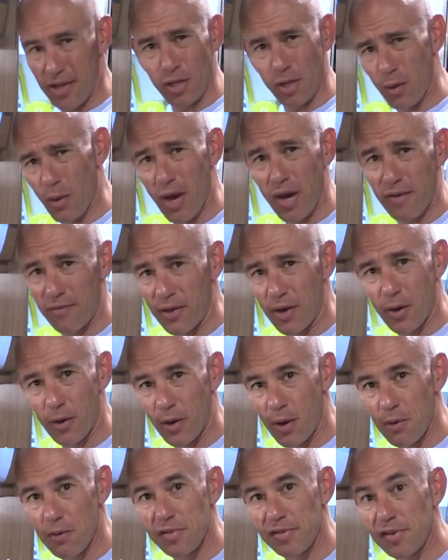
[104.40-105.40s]
Kill A Watt, if you
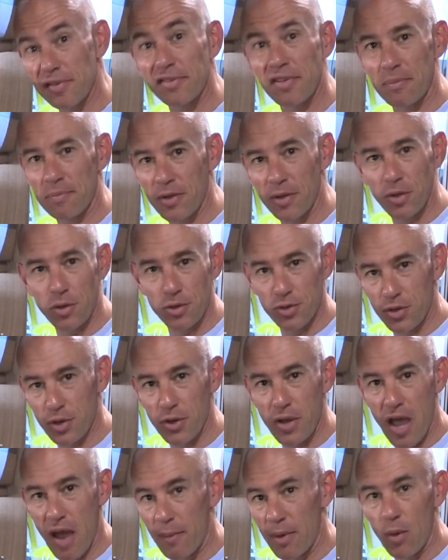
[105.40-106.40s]
don't know, is just something that'll show
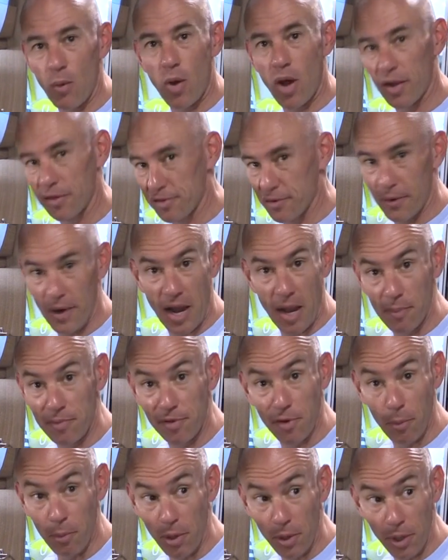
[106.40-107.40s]
you how many watts or
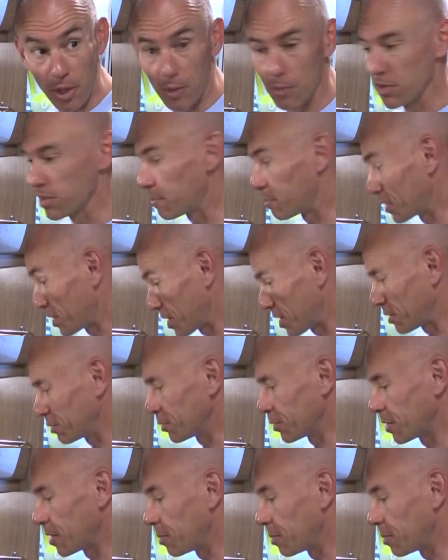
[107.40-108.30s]
amps you're pulling with a particular